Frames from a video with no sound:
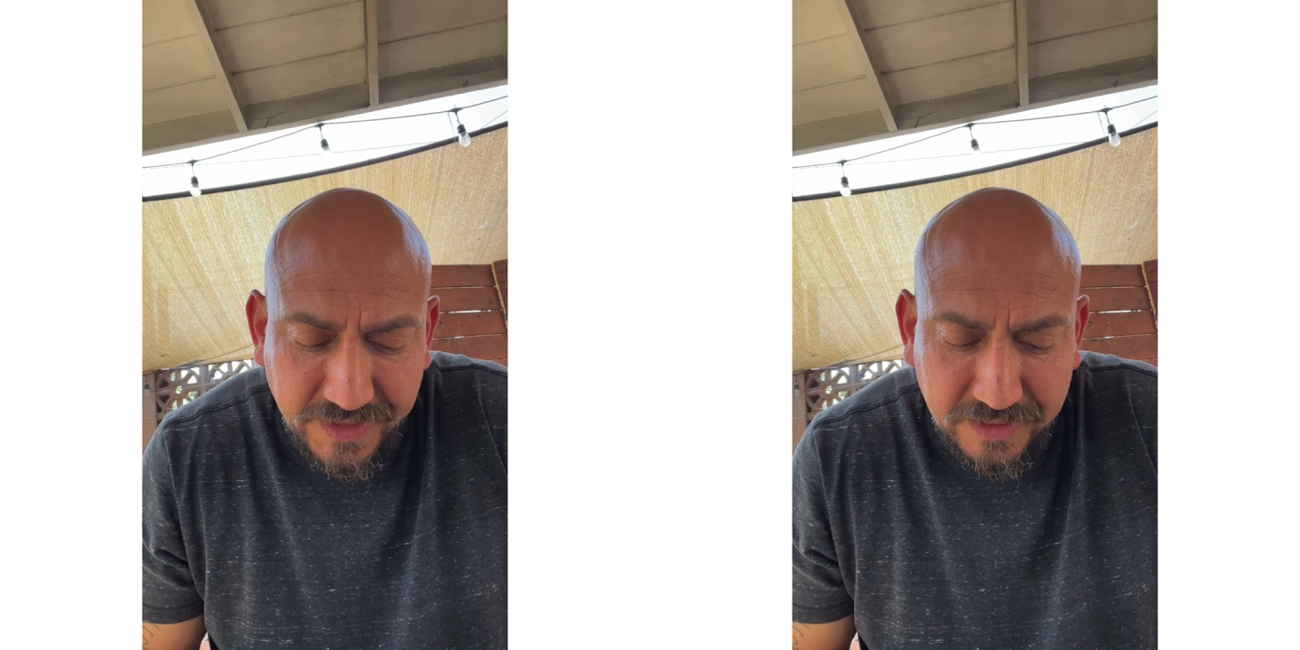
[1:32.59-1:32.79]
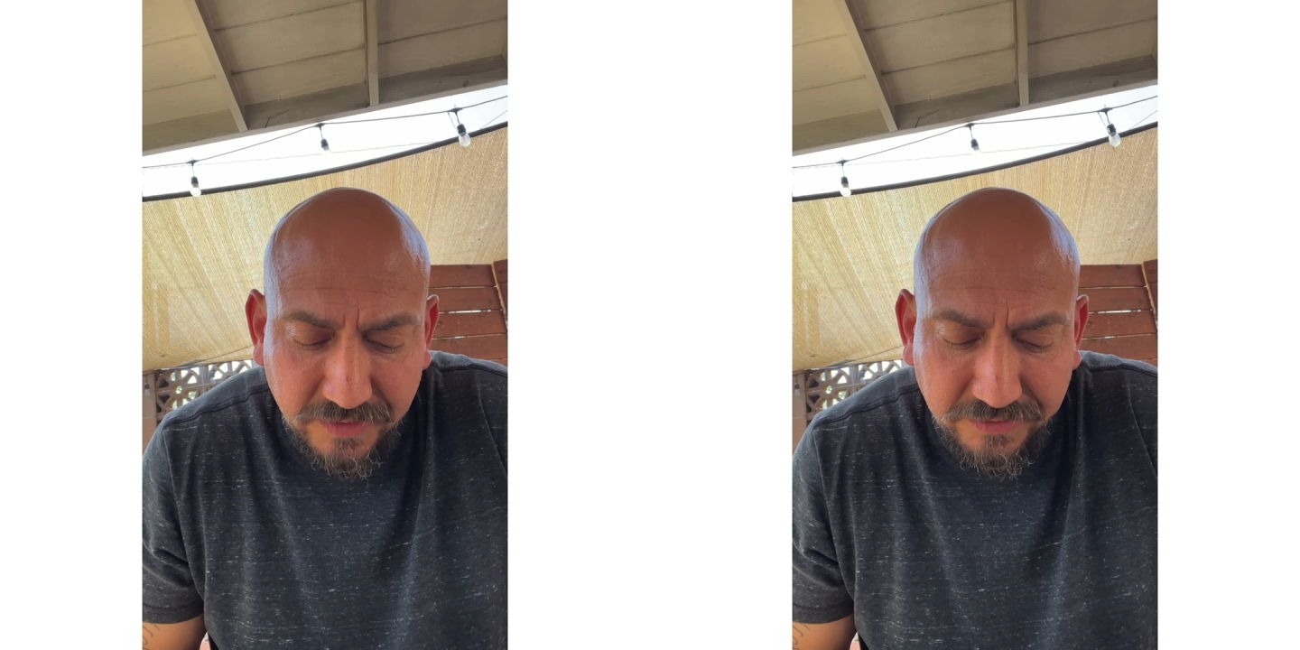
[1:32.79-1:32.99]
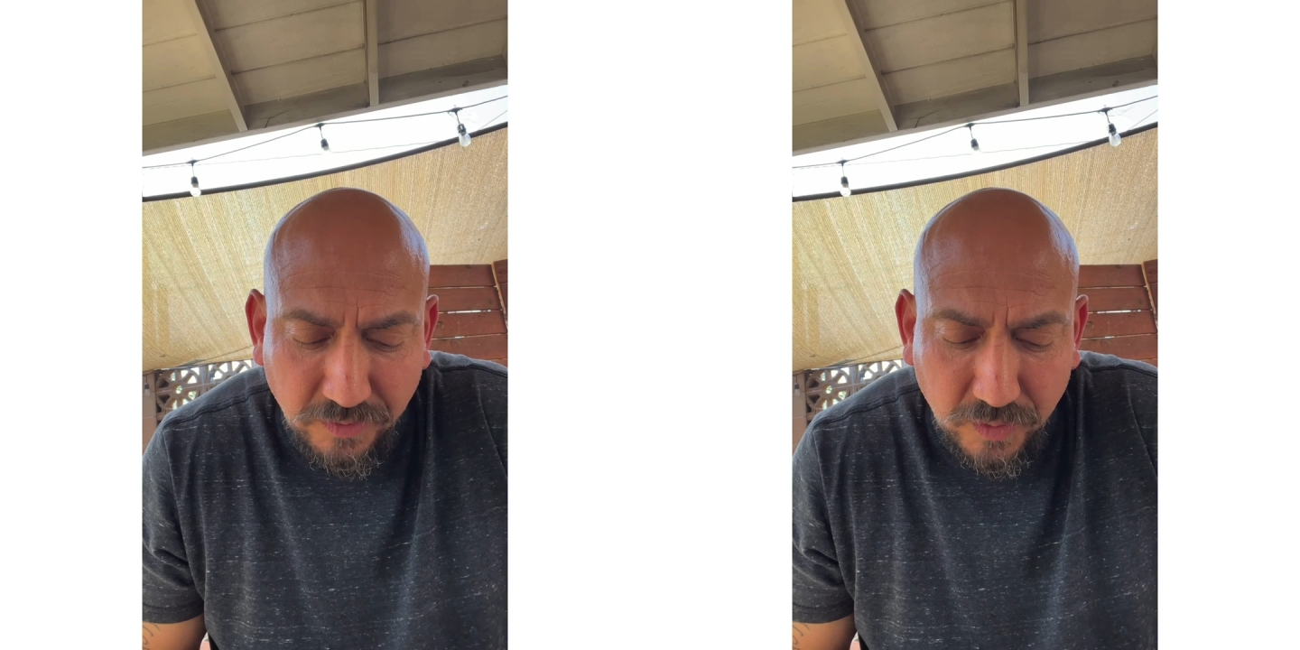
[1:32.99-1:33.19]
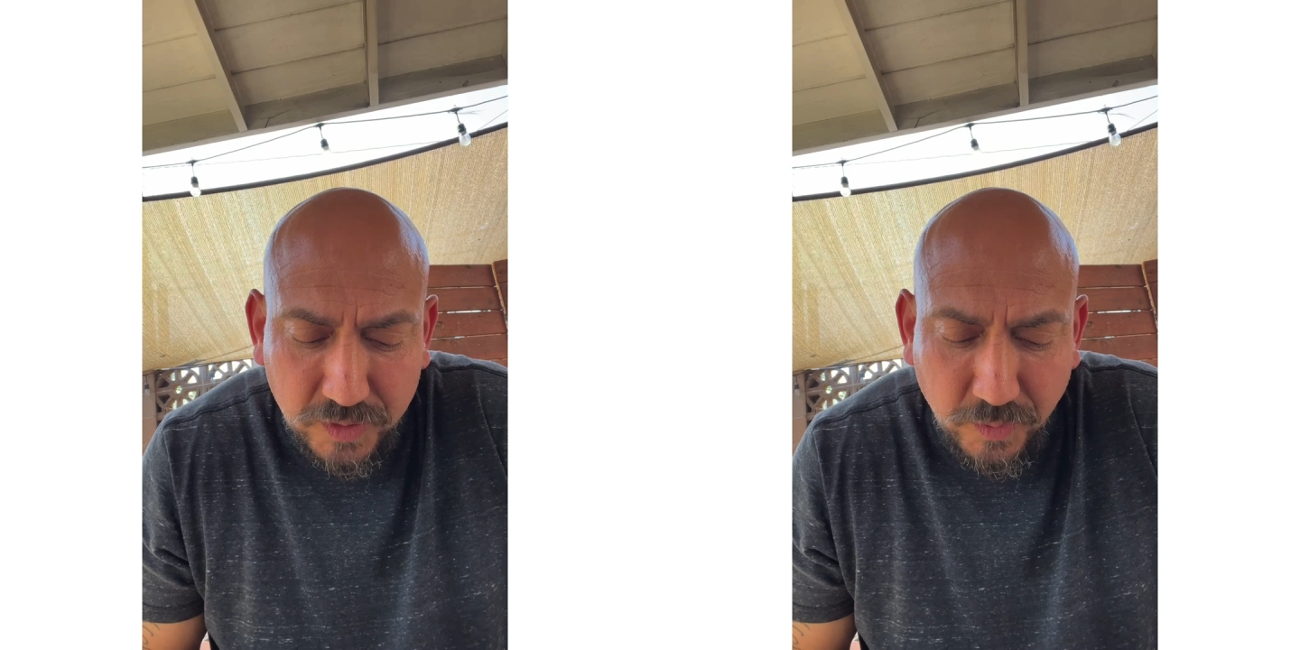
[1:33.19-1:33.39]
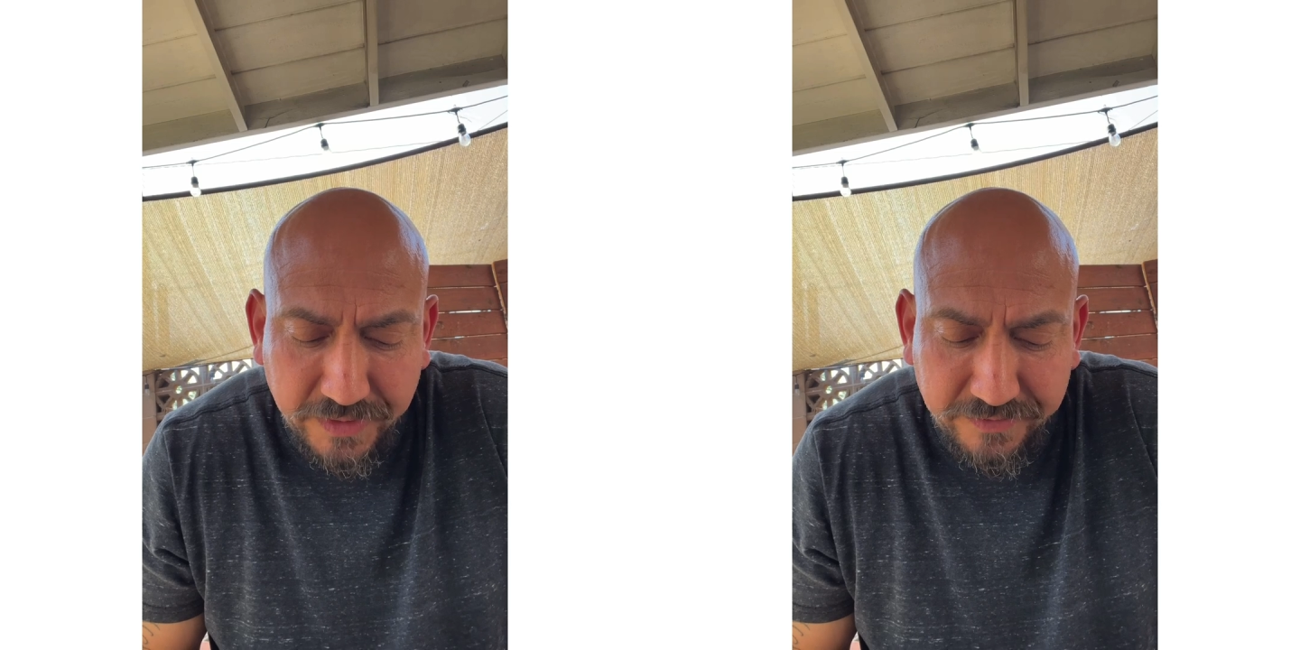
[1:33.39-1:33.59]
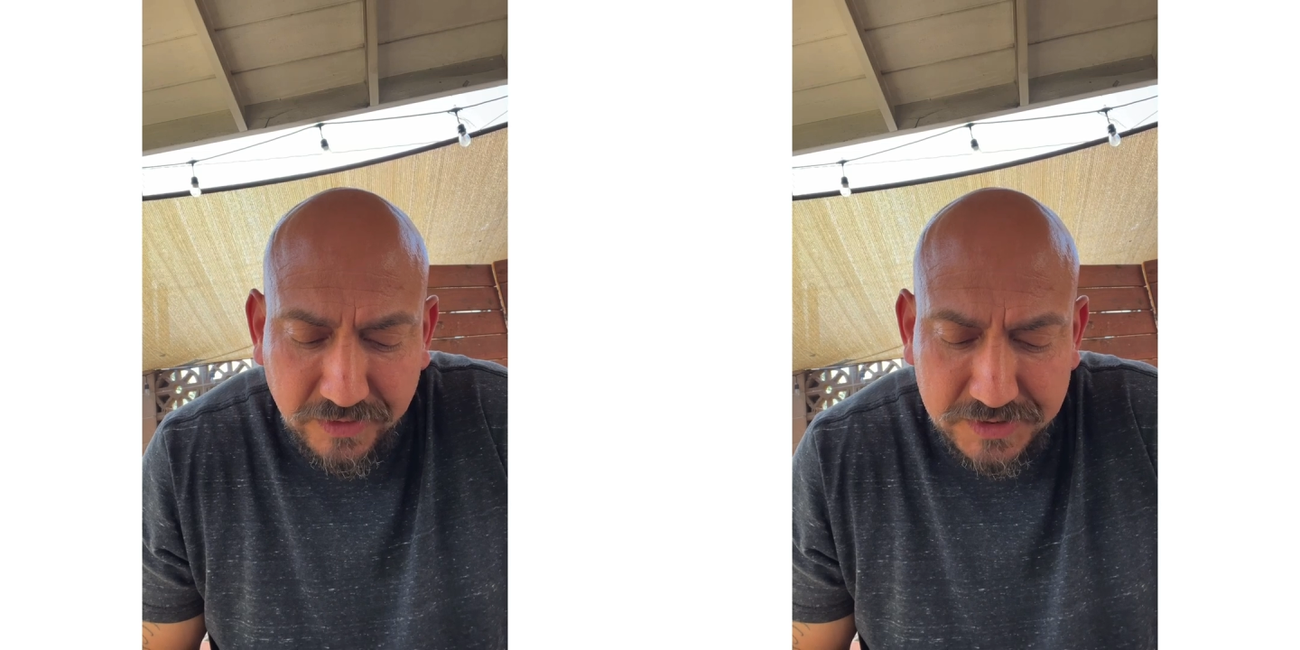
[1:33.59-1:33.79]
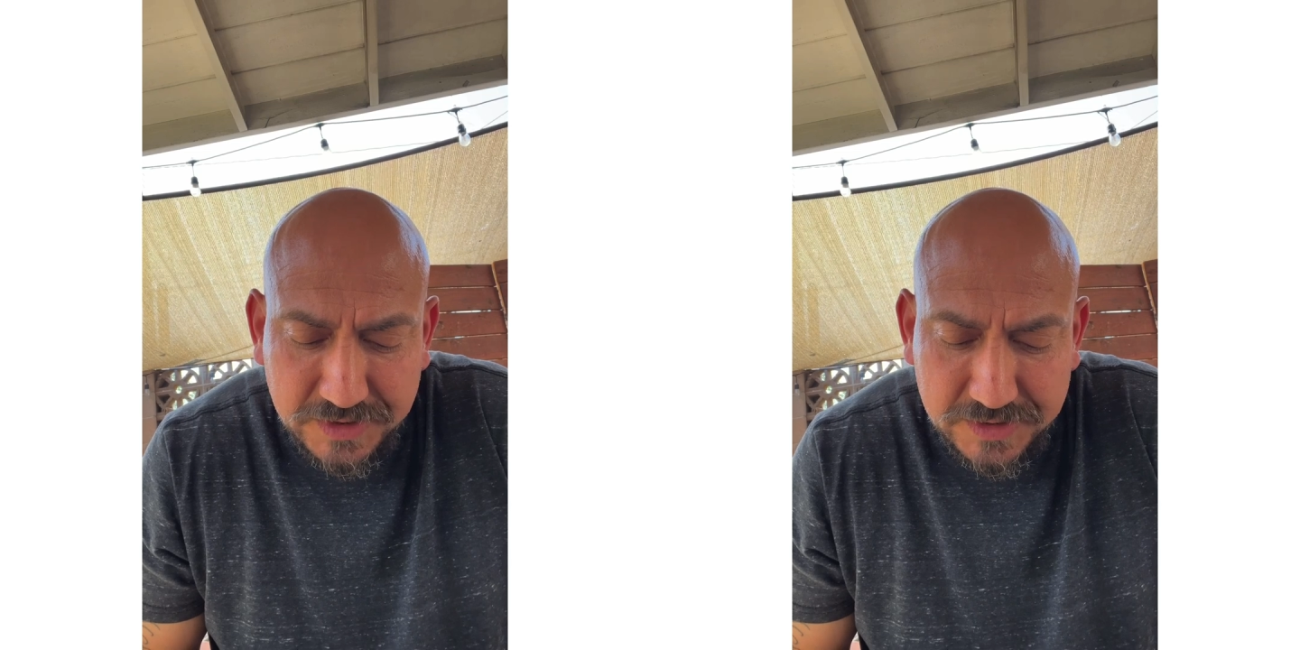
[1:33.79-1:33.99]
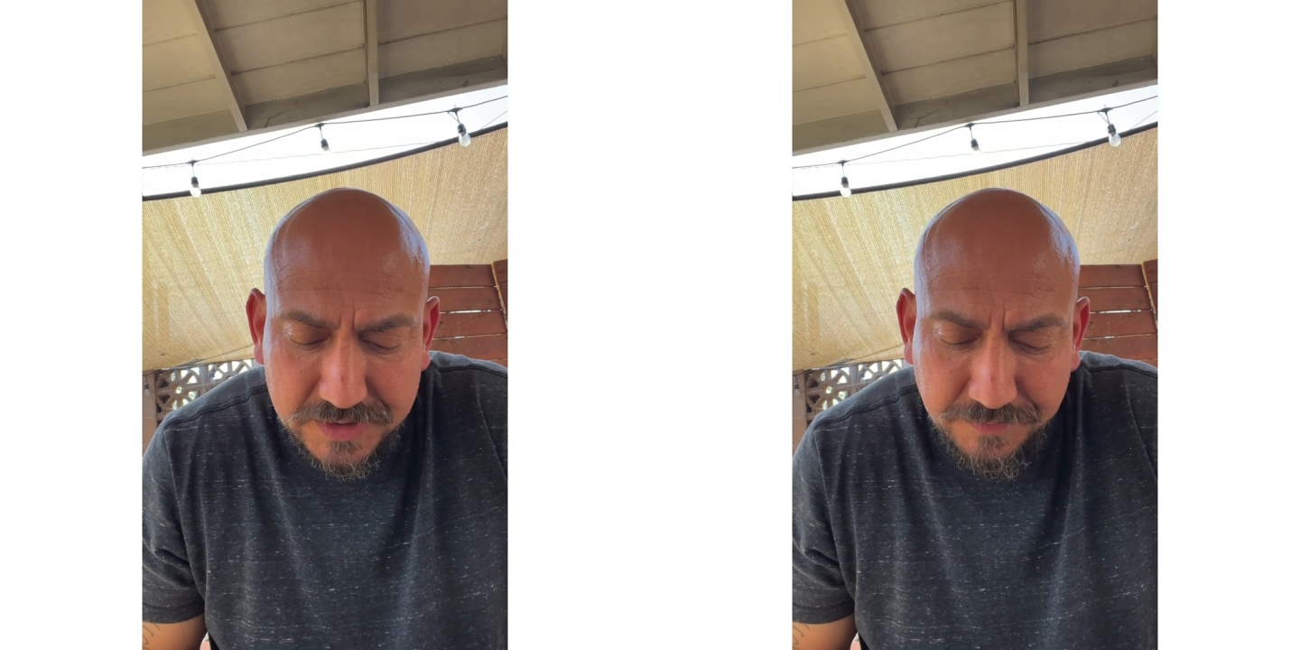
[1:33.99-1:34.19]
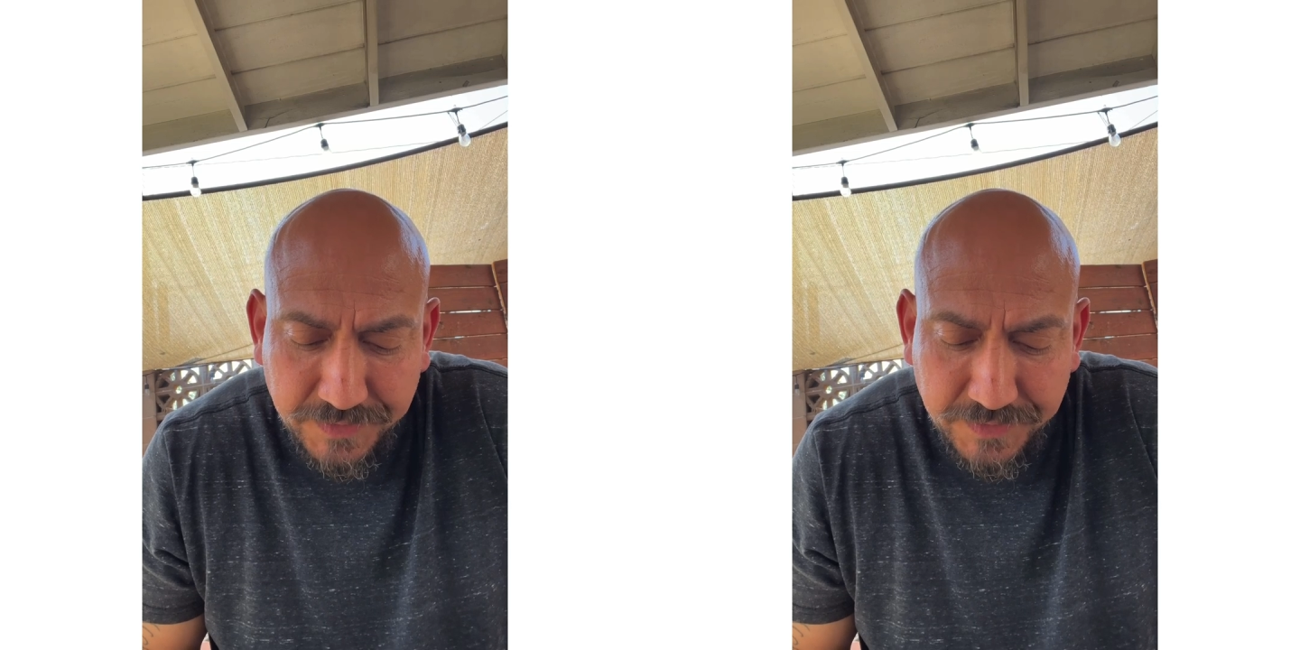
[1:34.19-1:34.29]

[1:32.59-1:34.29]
that the foregoing verses